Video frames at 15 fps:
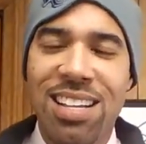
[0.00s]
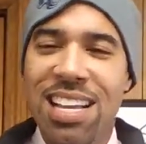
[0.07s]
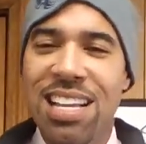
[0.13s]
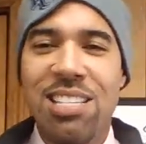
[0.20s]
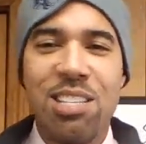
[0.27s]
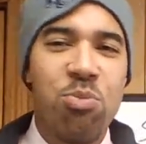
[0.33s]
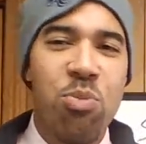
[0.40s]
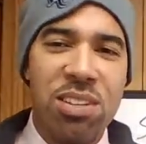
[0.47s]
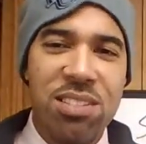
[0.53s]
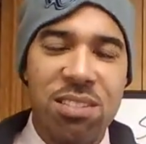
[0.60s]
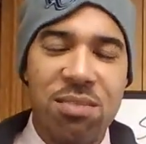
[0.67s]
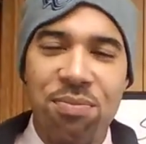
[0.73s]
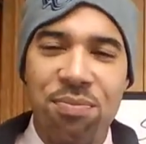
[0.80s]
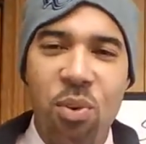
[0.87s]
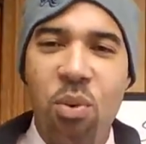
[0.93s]
It just
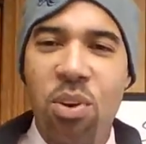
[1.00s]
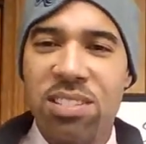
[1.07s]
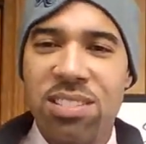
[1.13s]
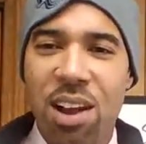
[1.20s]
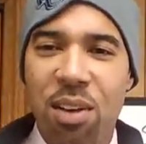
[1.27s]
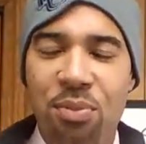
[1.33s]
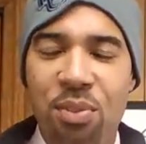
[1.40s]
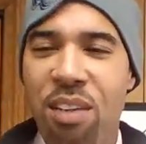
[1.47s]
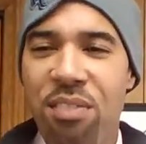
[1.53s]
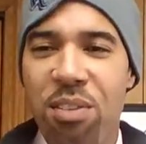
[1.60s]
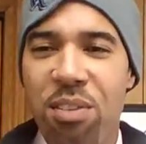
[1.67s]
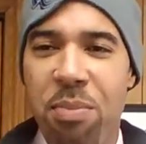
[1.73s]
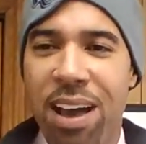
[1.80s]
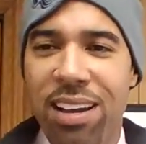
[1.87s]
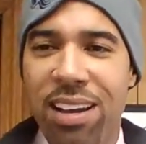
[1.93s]
wasn't for. It's not for
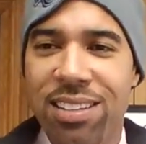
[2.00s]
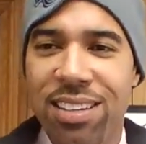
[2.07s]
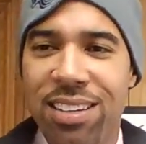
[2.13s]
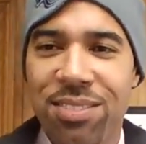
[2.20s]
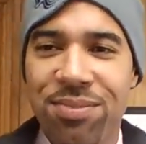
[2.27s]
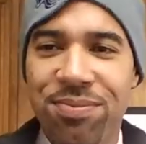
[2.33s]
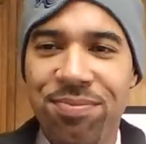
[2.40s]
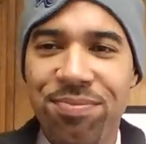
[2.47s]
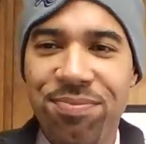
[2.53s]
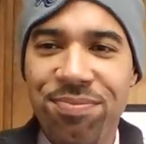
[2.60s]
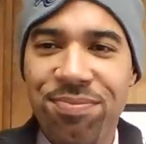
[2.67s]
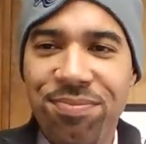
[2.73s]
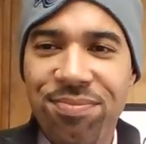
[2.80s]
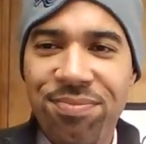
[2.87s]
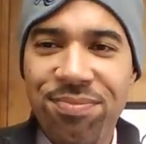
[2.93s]
everybody, you know.
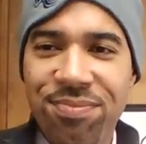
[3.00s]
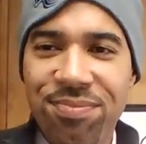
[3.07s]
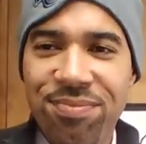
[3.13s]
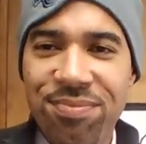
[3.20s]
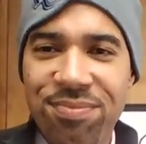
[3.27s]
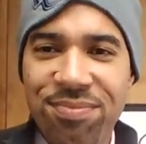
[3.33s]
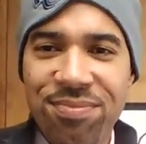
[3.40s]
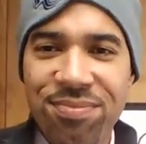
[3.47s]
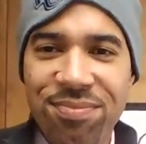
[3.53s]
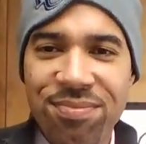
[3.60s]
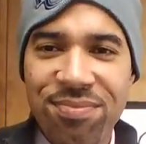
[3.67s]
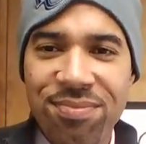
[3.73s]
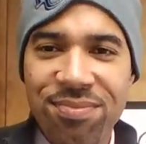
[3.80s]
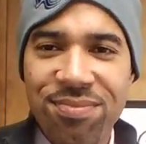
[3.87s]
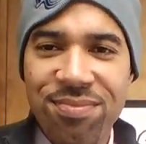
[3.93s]
Is that what
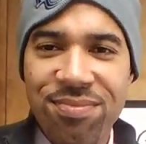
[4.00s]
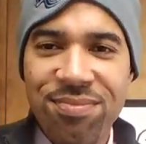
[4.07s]
you saw?